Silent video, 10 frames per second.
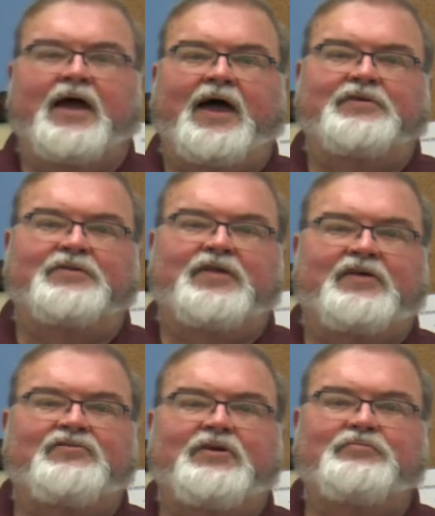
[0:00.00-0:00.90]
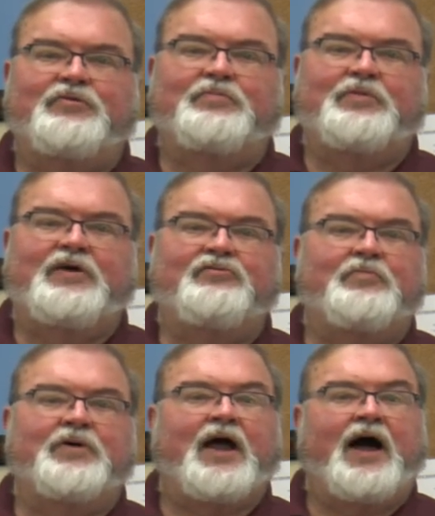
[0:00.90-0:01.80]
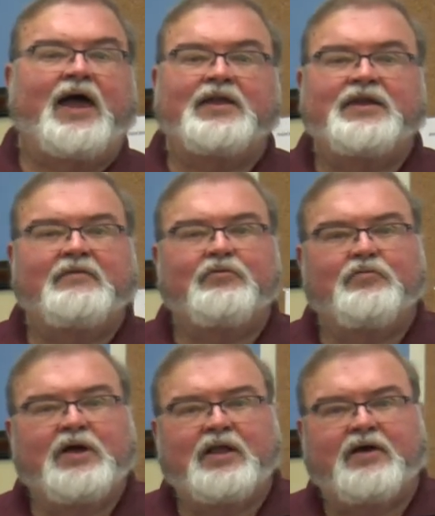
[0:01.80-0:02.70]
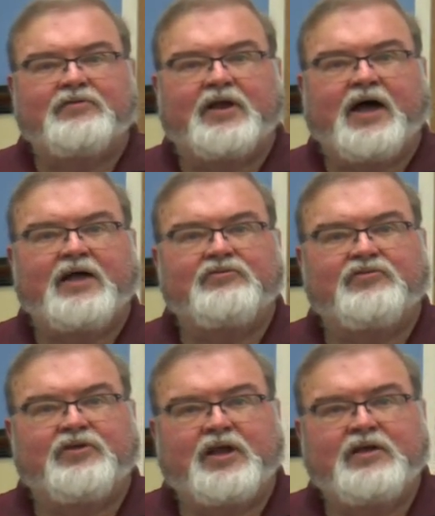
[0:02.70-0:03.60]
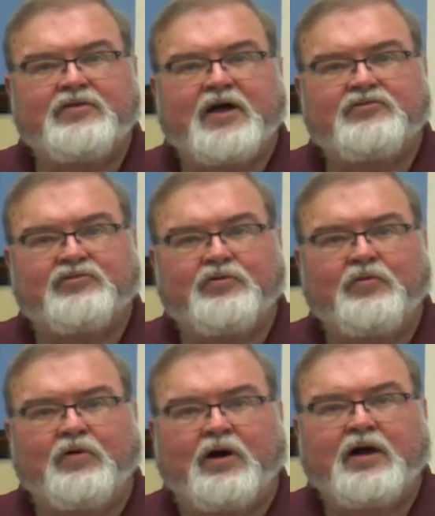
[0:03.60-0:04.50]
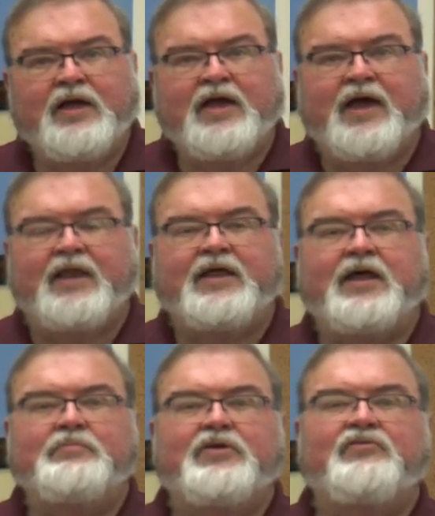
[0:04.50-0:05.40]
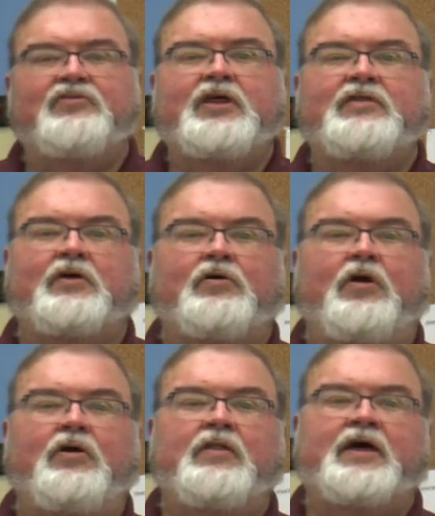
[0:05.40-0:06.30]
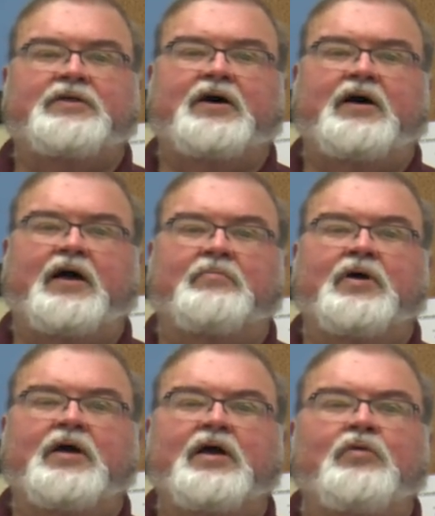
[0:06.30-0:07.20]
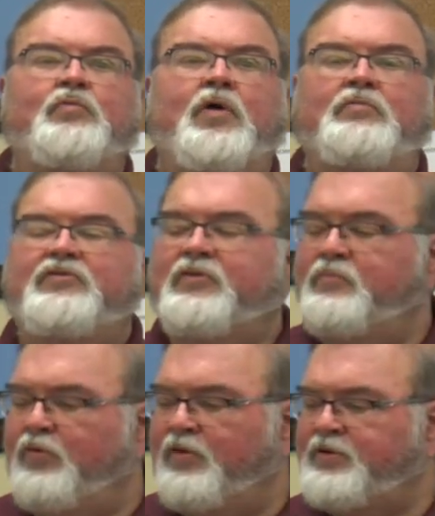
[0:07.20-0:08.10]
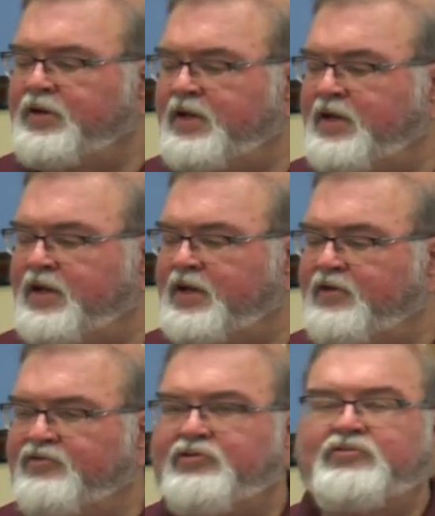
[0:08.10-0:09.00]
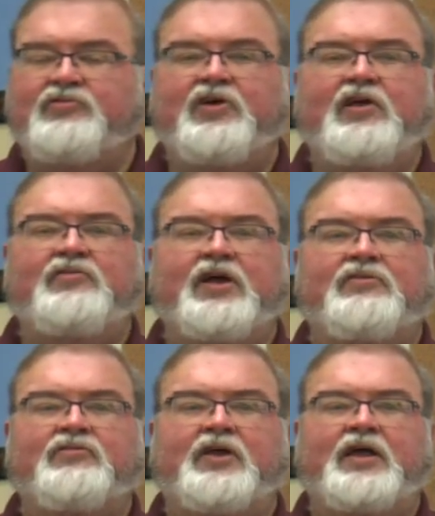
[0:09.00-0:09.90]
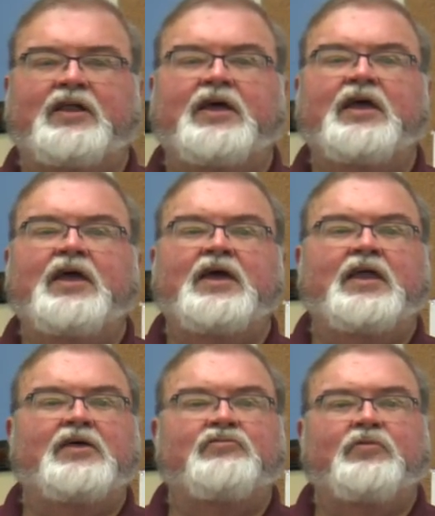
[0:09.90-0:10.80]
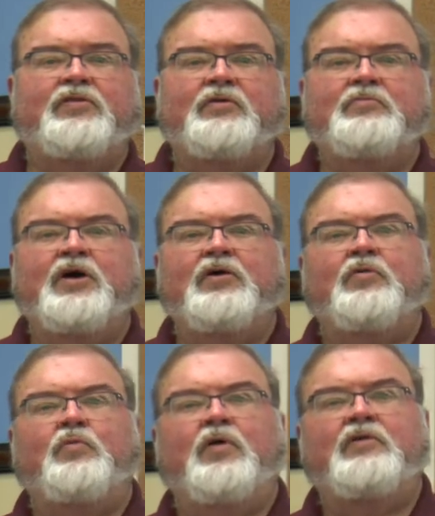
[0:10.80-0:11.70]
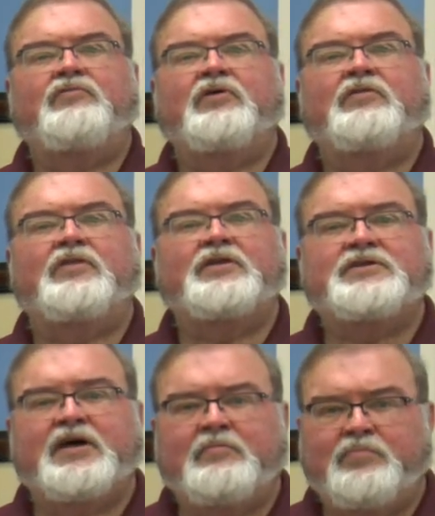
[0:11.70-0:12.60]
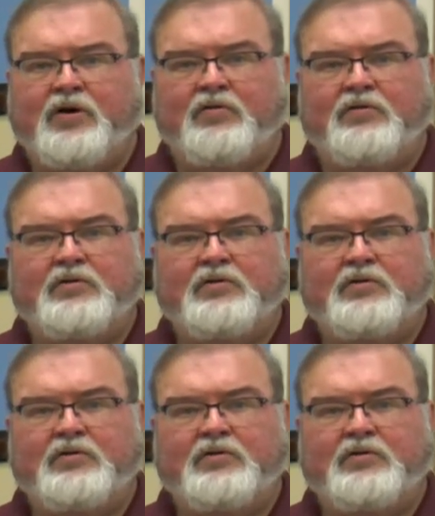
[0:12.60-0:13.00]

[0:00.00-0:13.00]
and that seemed to please her. But I had never realized that I had studied that score, and it had been sitting there all that time. What was important, in addition to changing it slightly in its rhythm, was the tempo.